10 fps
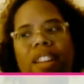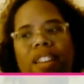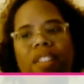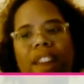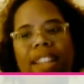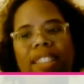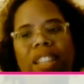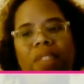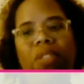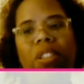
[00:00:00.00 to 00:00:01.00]
looking
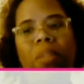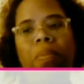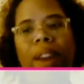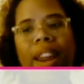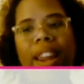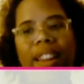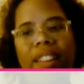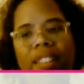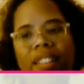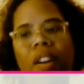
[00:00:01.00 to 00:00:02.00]
crazy with your
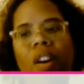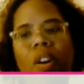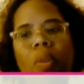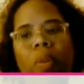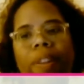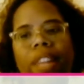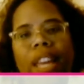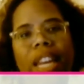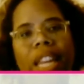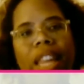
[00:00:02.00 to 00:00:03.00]
brand or with
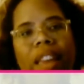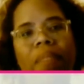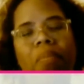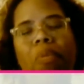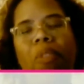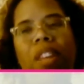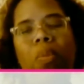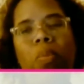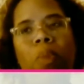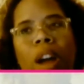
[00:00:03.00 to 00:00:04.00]
anything, but when
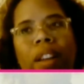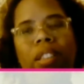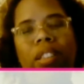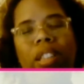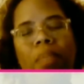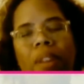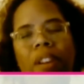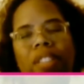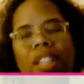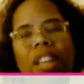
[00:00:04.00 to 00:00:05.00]
you walk into the
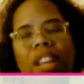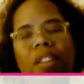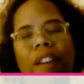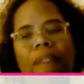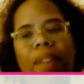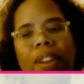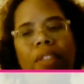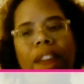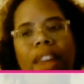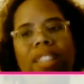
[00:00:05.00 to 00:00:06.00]
person that you have been
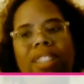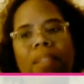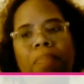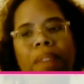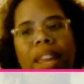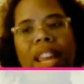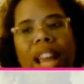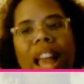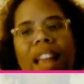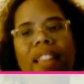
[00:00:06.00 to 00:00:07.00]
created to be,
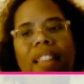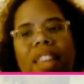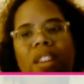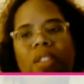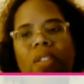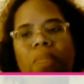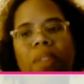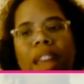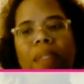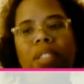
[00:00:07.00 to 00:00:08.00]
then you'll
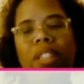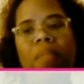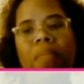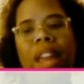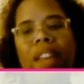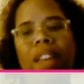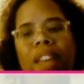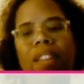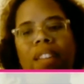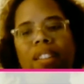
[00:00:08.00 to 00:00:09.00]
be able to
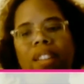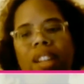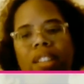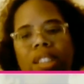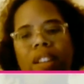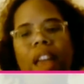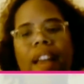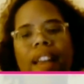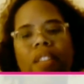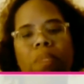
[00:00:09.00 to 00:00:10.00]
command the attention,
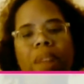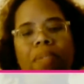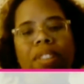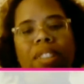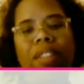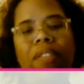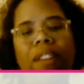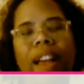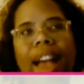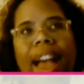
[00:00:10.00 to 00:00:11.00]
and you'll be able
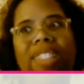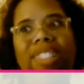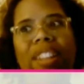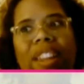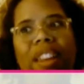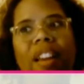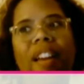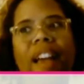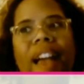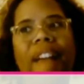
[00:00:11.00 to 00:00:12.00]
to
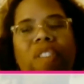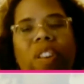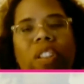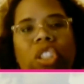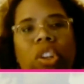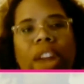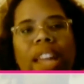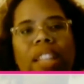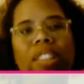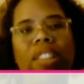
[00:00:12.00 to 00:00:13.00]
actually have your
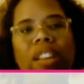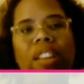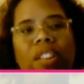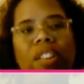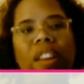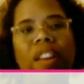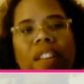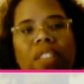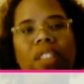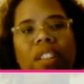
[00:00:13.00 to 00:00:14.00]
traits, your
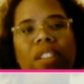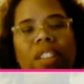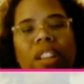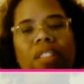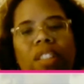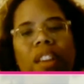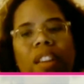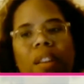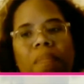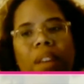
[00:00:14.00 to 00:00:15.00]
gifts, your skills, and
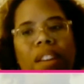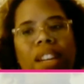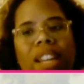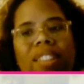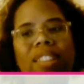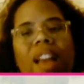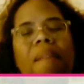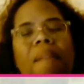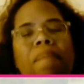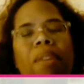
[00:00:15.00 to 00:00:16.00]
your abilities
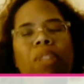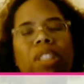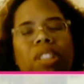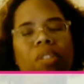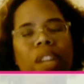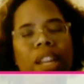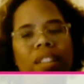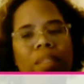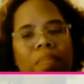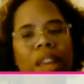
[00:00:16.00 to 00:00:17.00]
be what you need it
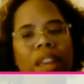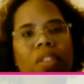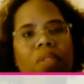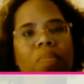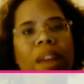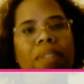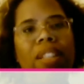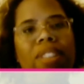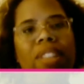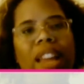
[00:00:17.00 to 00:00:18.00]
to be. You'll be able
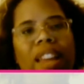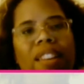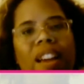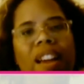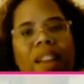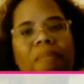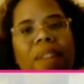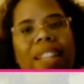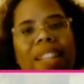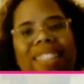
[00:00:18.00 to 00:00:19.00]
to stand up
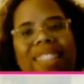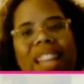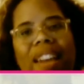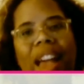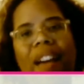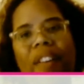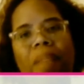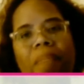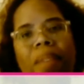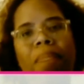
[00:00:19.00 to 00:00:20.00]
and stand
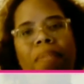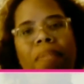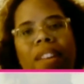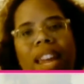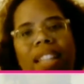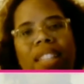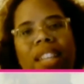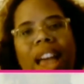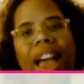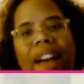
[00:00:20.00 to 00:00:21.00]
out and be blinged
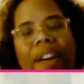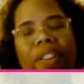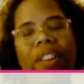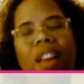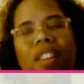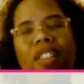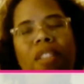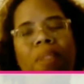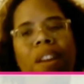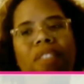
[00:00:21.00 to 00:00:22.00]
out.
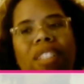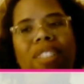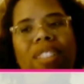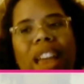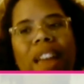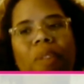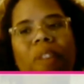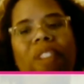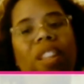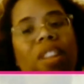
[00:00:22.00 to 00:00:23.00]
You'll be able to say
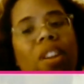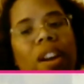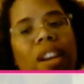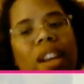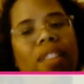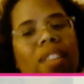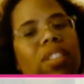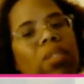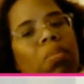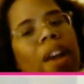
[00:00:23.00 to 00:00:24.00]
with authority, this
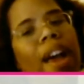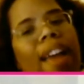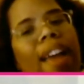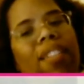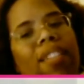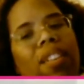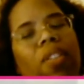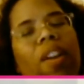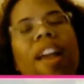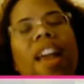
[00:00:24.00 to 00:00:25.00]
is what I
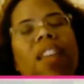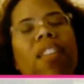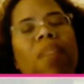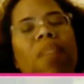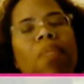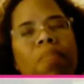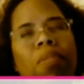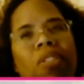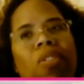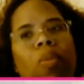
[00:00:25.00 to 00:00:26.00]
do, and then
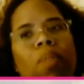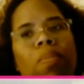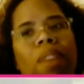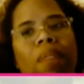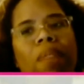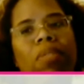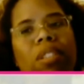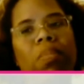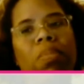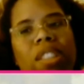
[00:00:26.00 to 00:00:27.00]
people will be able
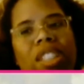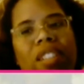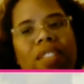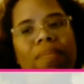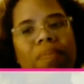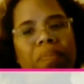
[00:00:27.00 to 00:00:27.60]
to push you